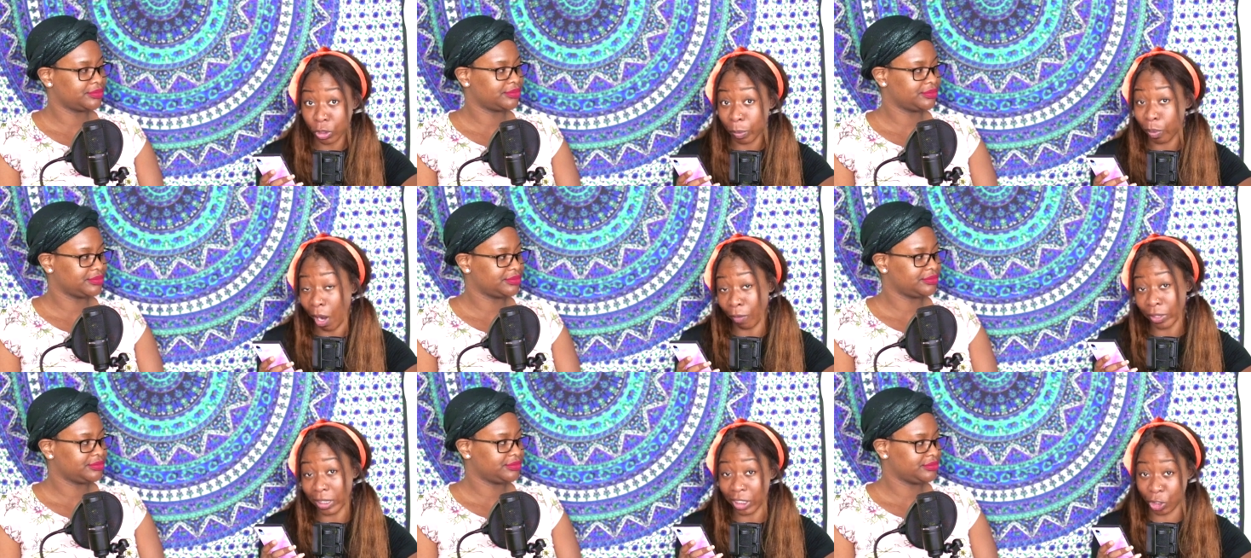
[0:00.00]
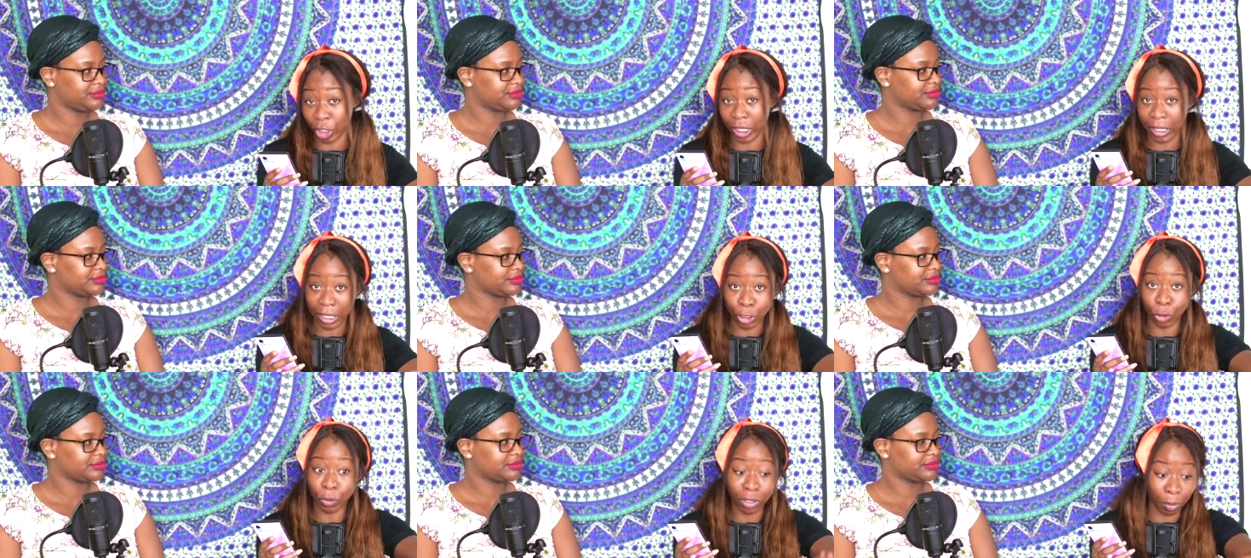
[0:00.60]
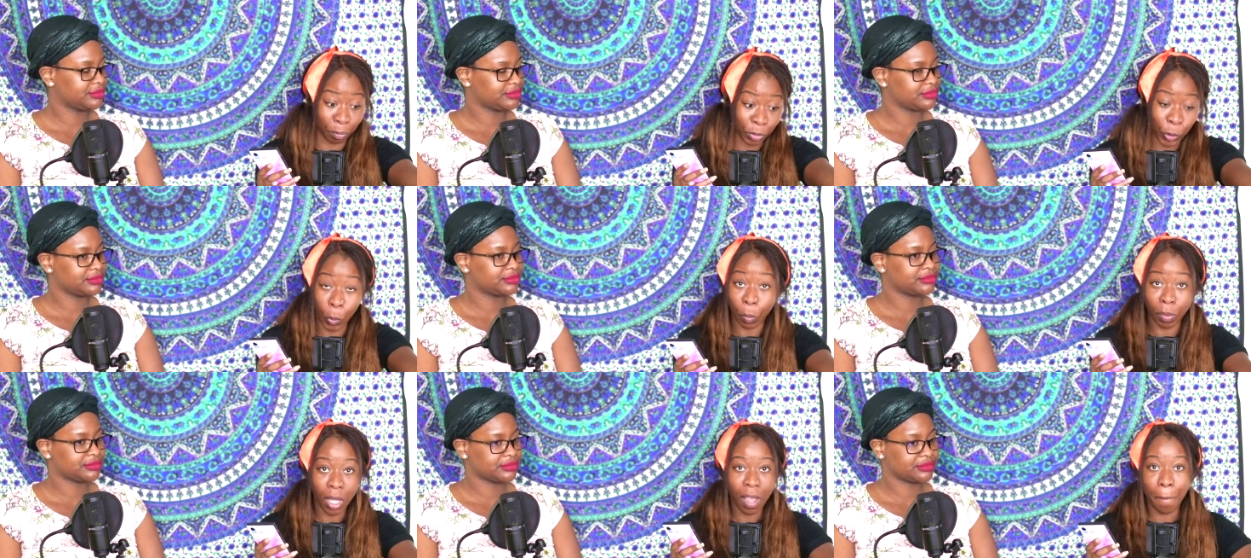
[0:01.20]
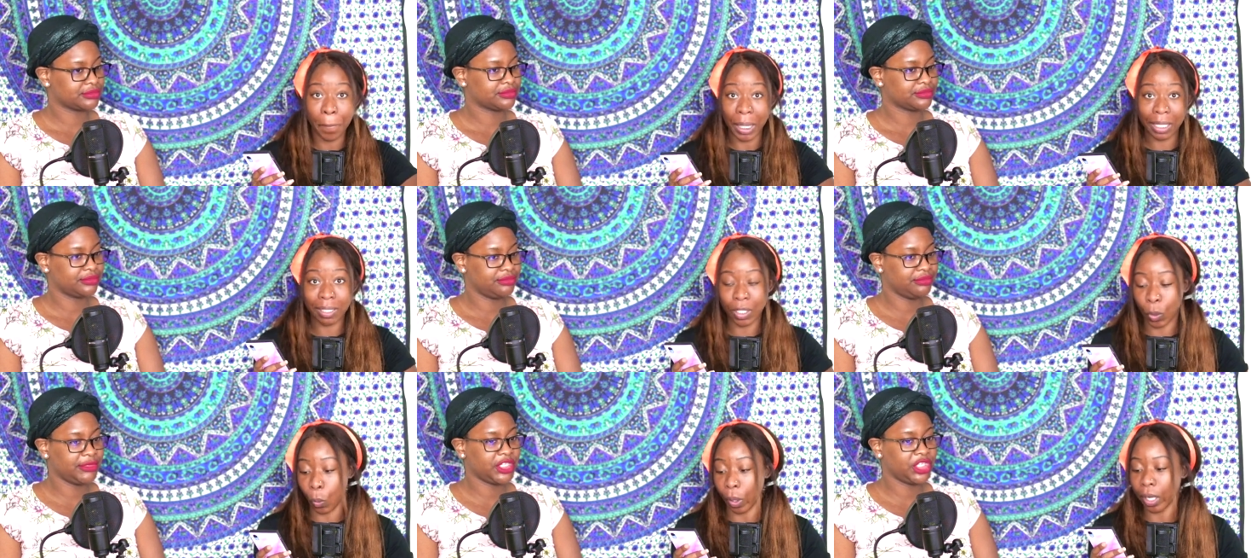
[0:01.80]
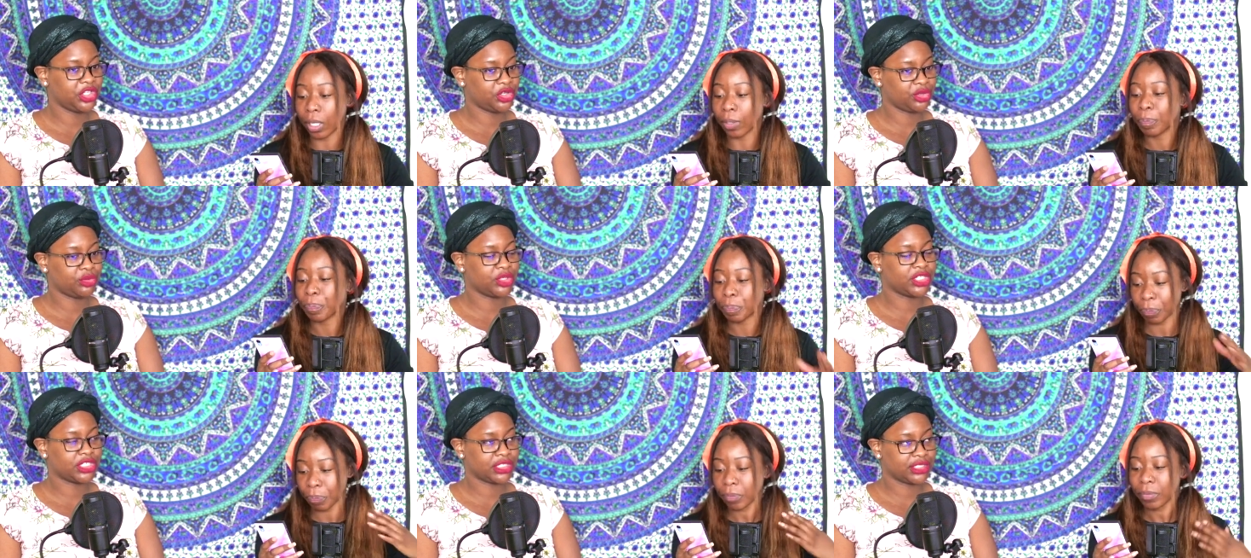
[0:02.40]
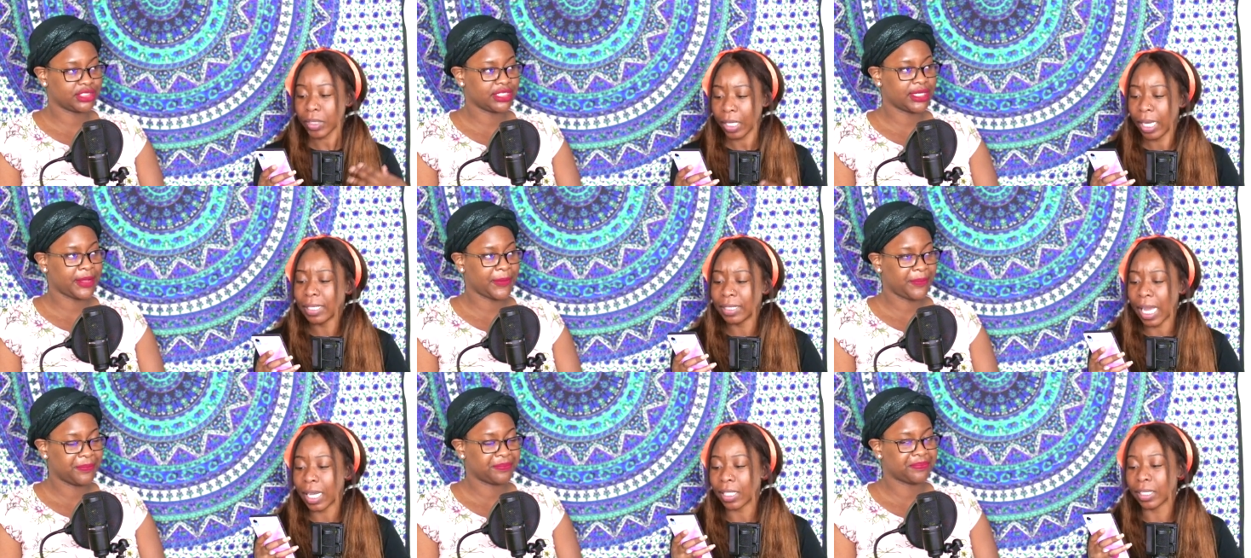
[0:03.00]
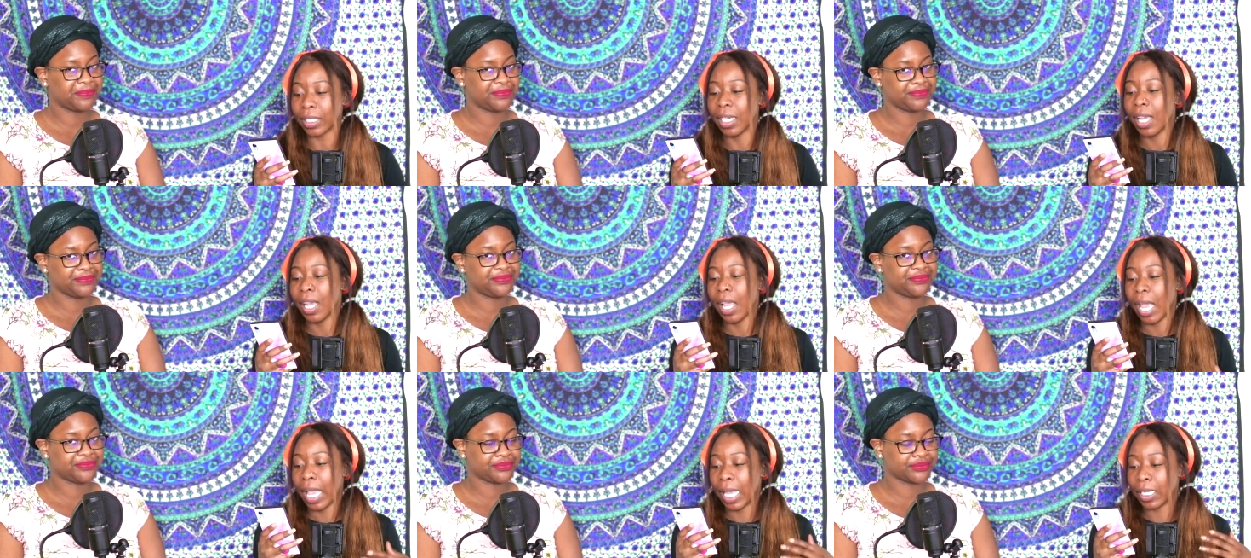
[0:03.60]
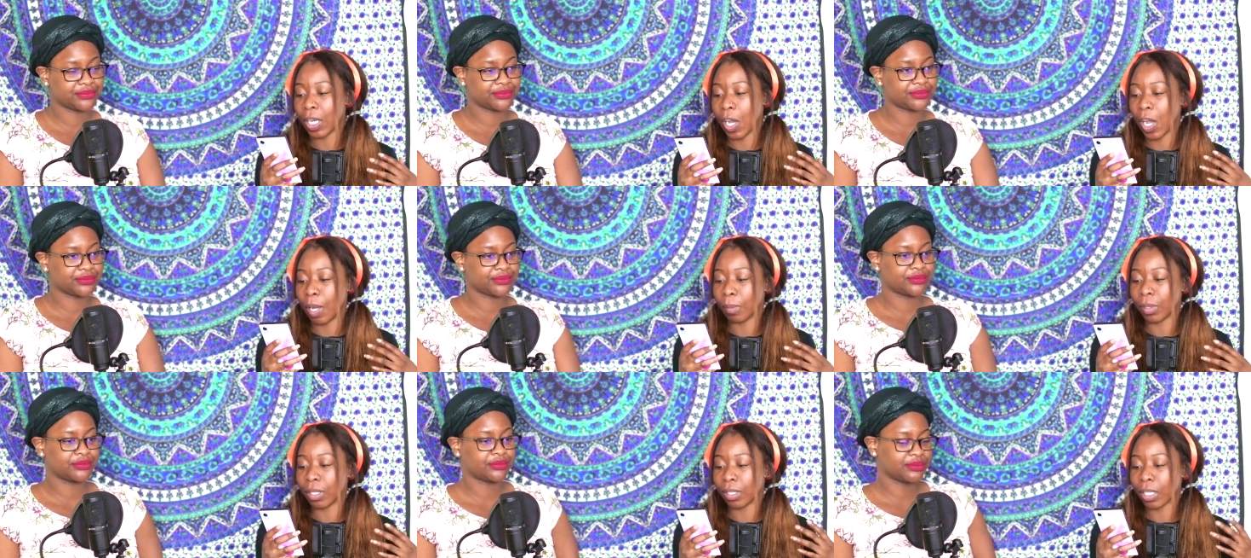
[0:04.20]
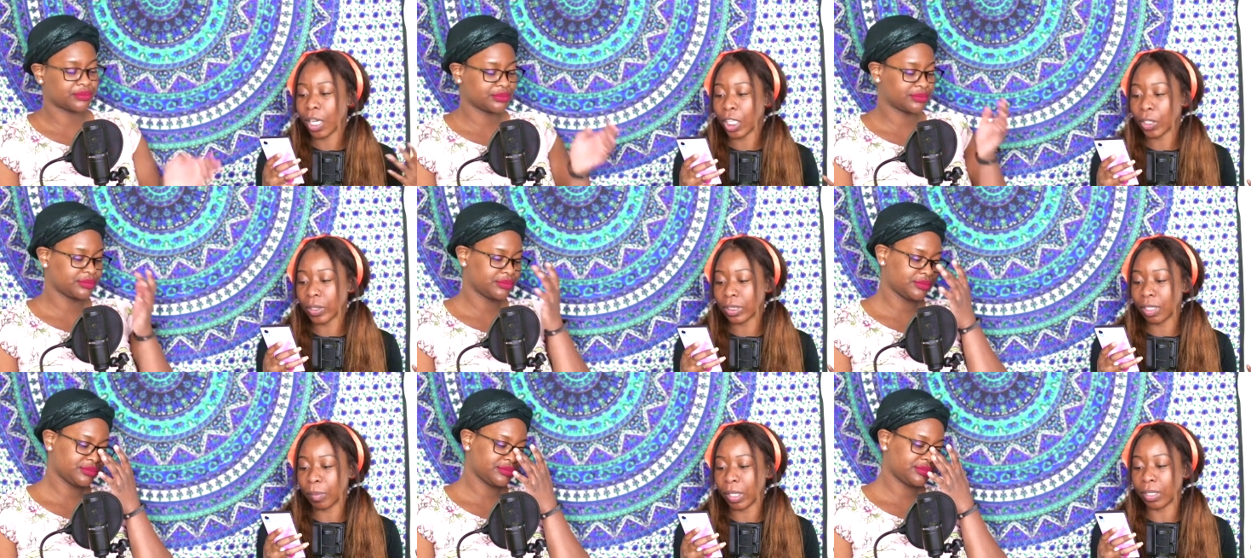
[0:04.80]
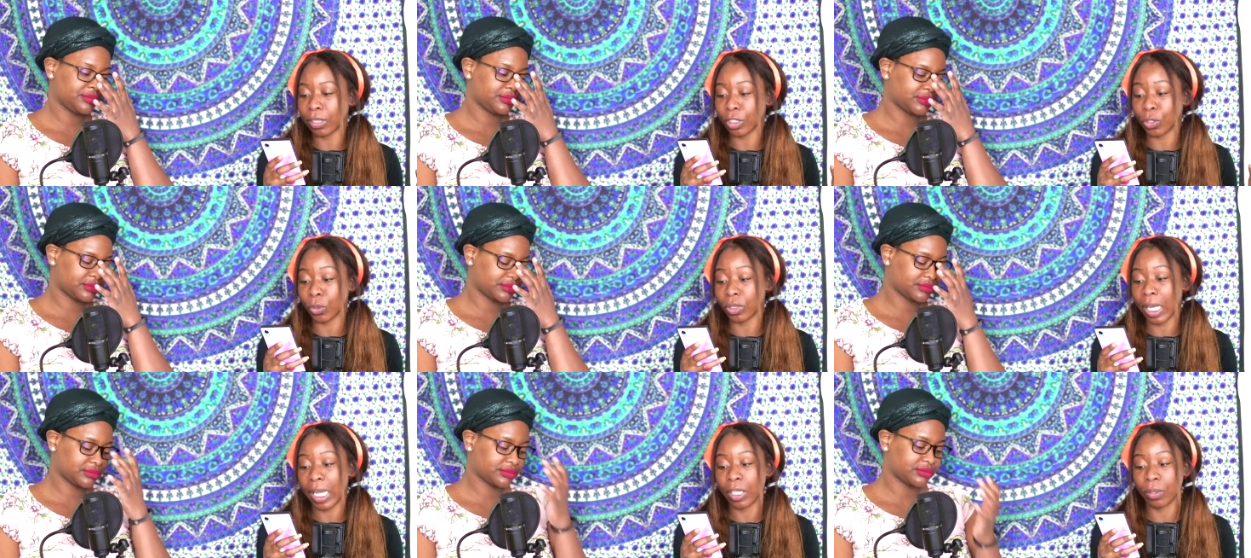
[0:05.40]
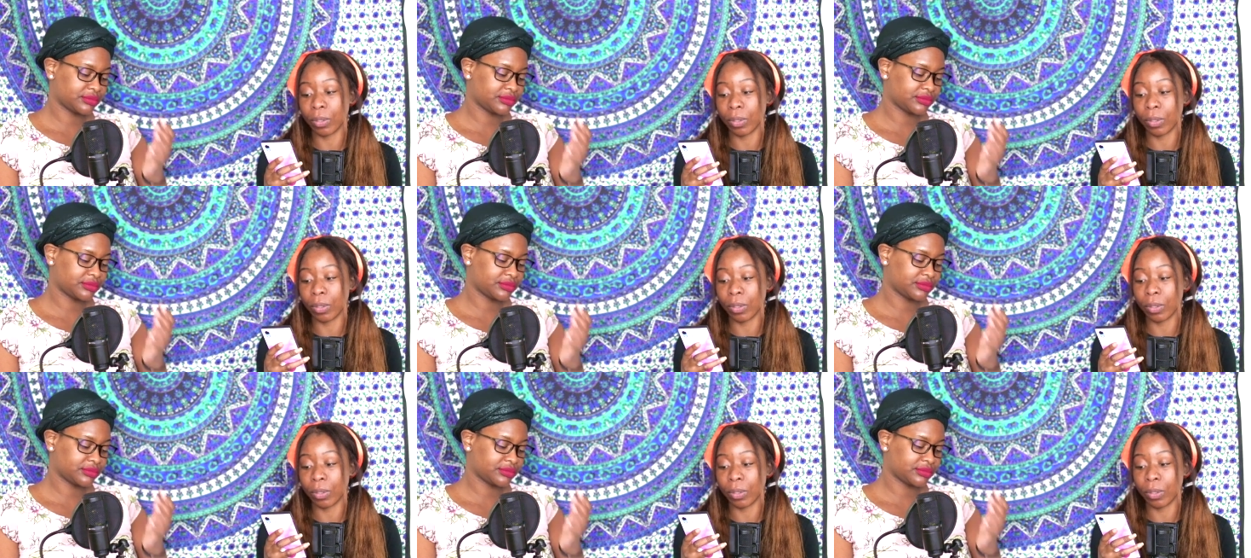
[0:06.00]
Speaker 1: poverty stricken and doing the, you know, basic menial work. work. Yeah. Exactly. And um, colorism is a societal